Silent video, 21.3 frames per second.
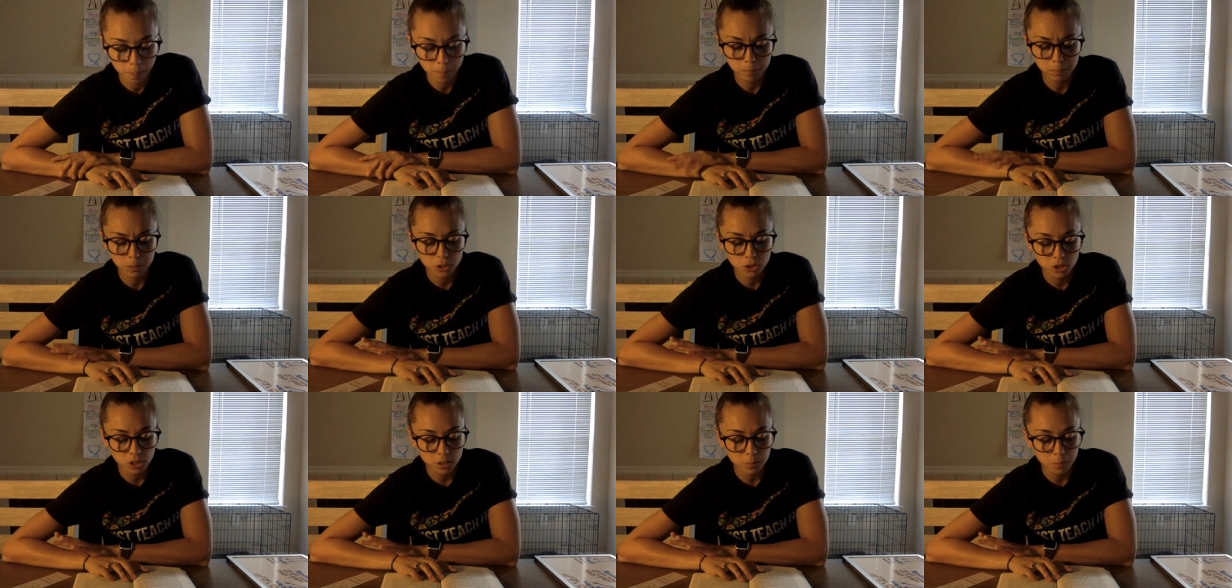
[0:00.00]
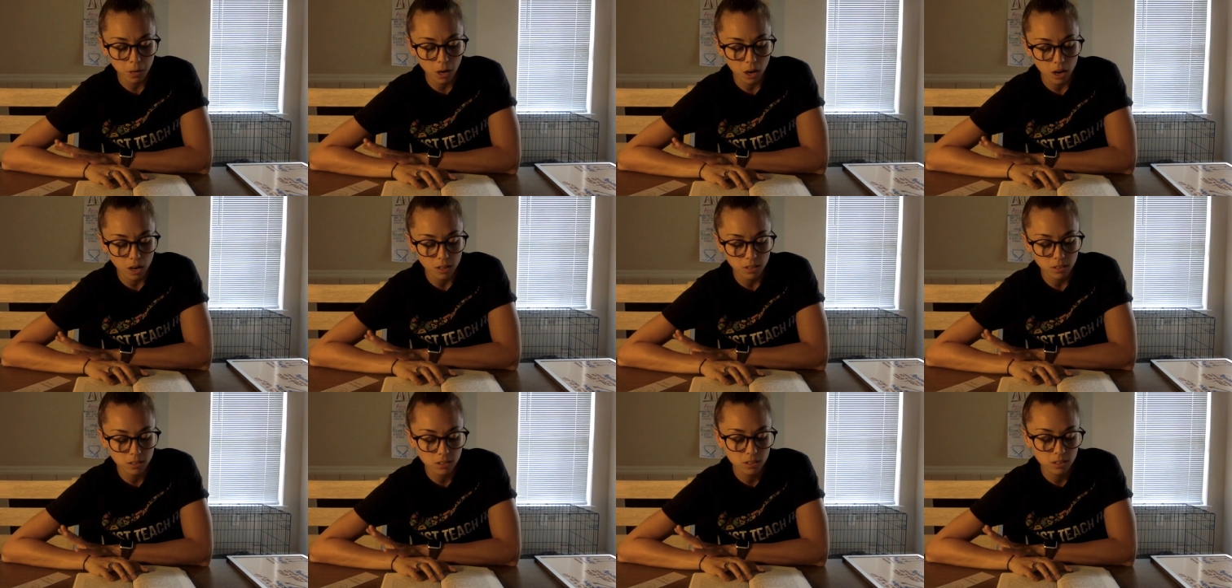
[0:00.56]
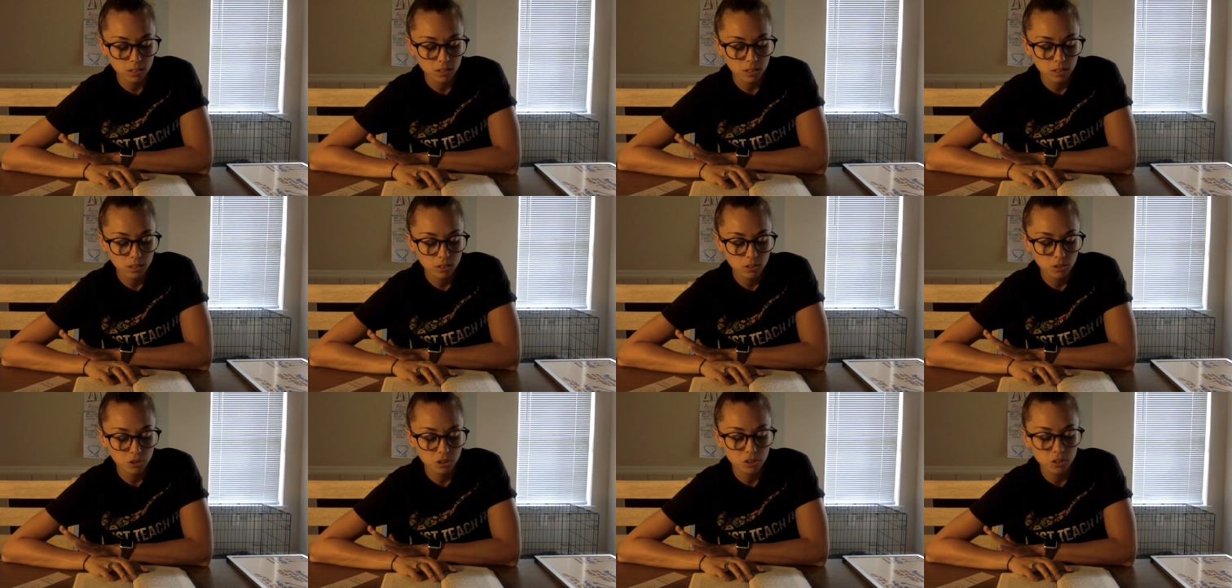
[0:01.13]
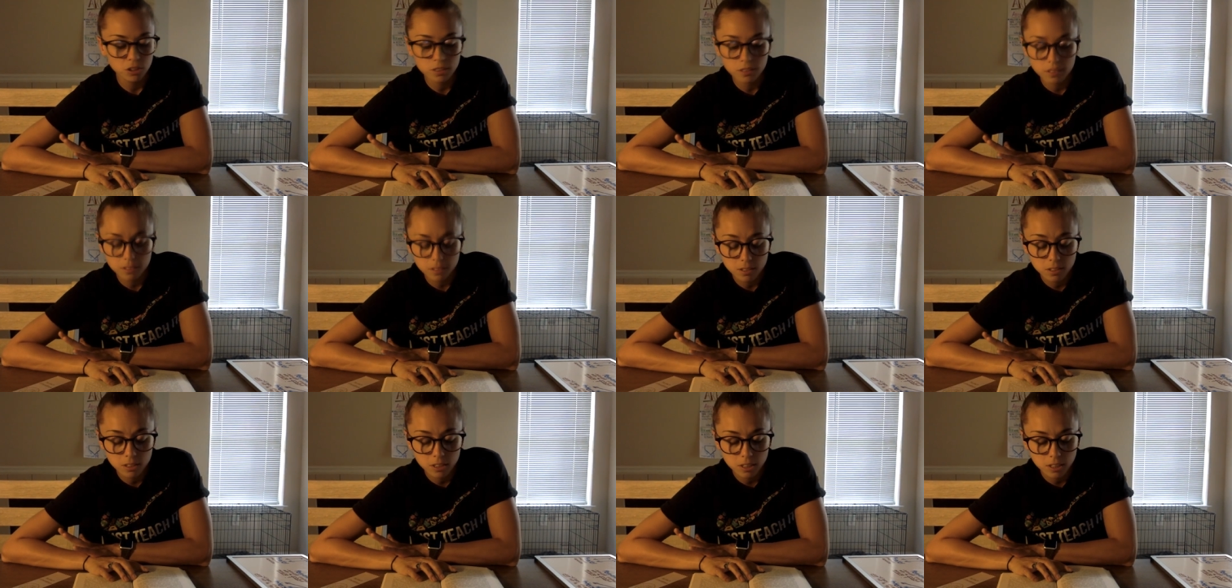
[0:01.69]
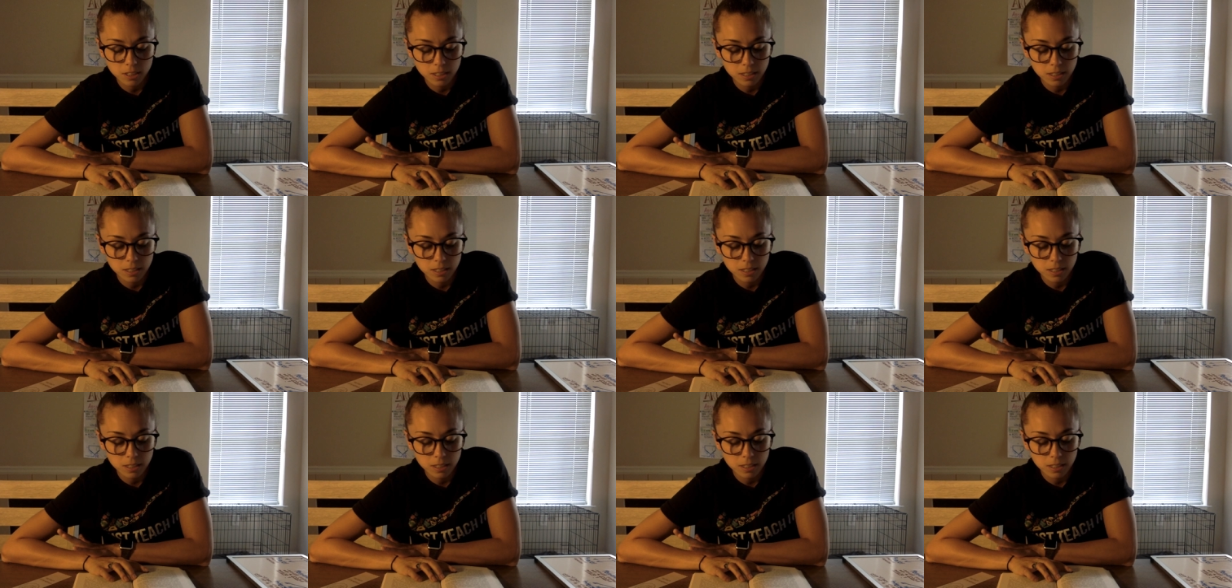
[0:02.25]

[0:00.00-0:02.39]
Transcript: But she paused. She stood